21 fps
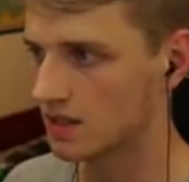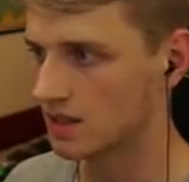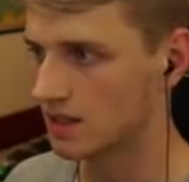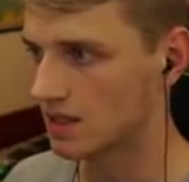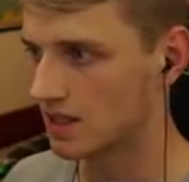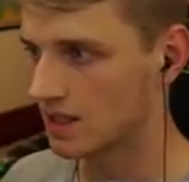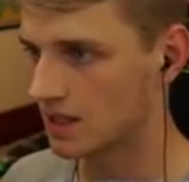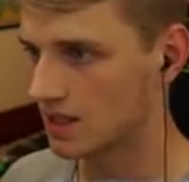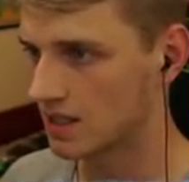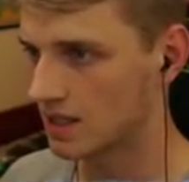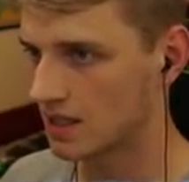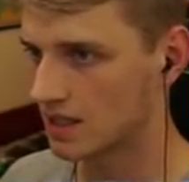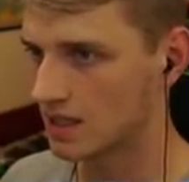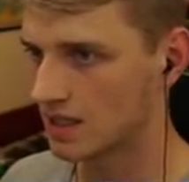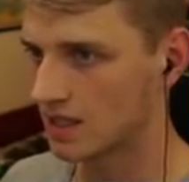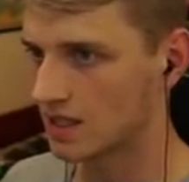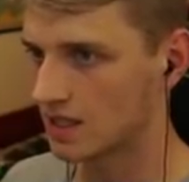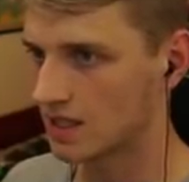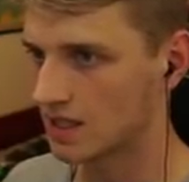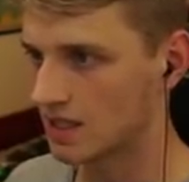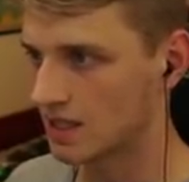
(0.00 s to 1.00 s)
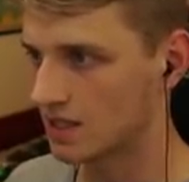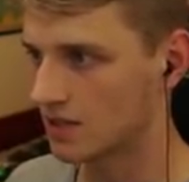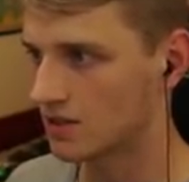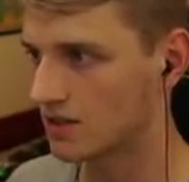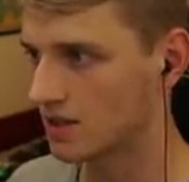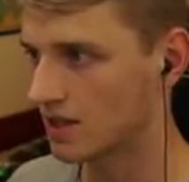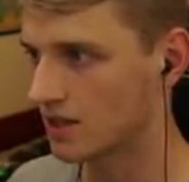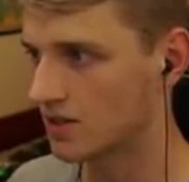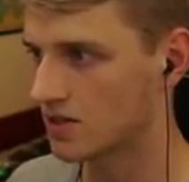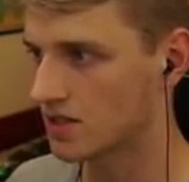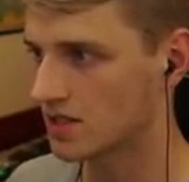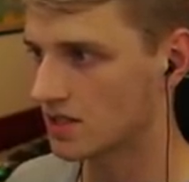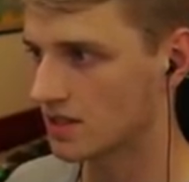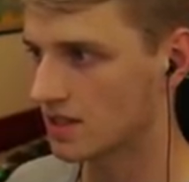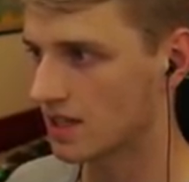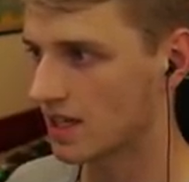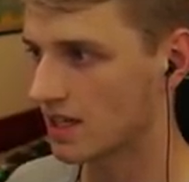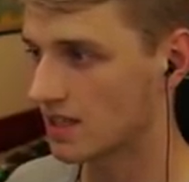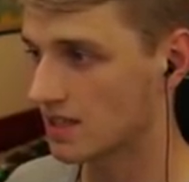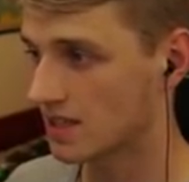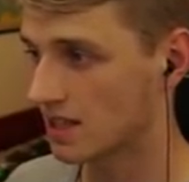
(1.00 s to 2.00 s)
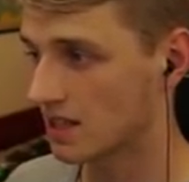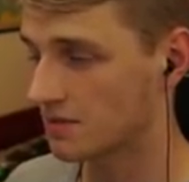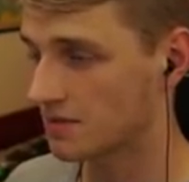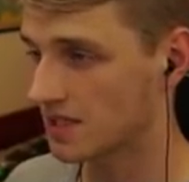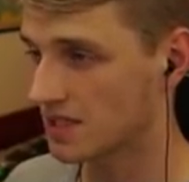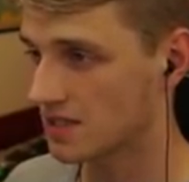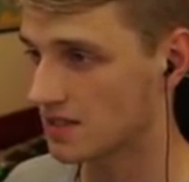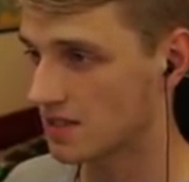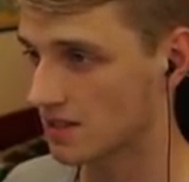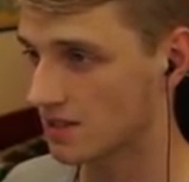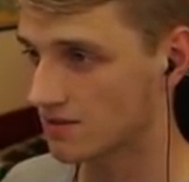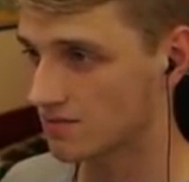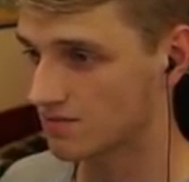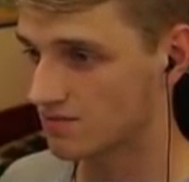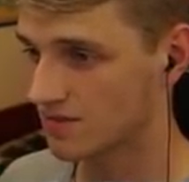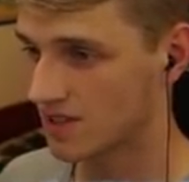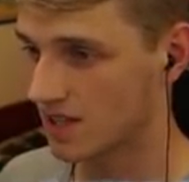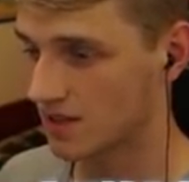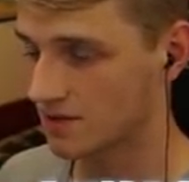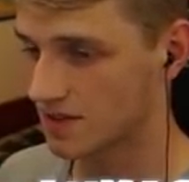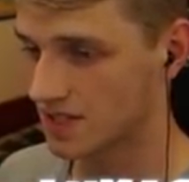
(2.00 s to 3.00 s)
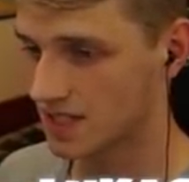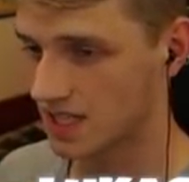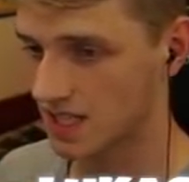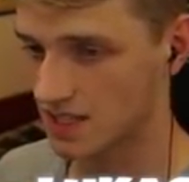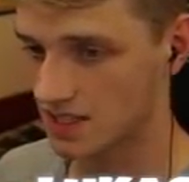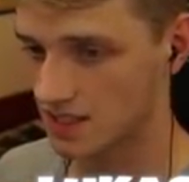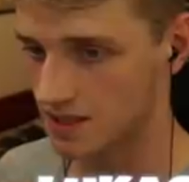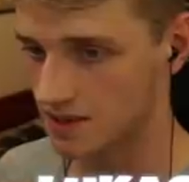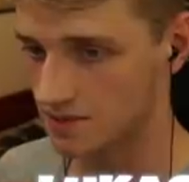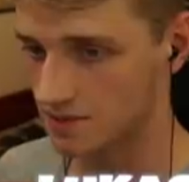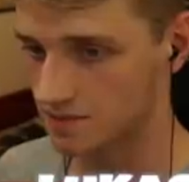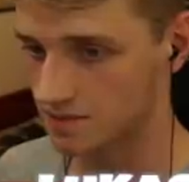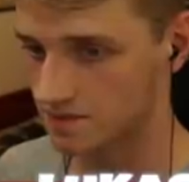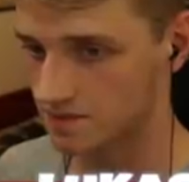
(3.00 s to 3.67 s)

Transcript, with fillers: Uh, okay, they're still gaining time. That's not not fantastic.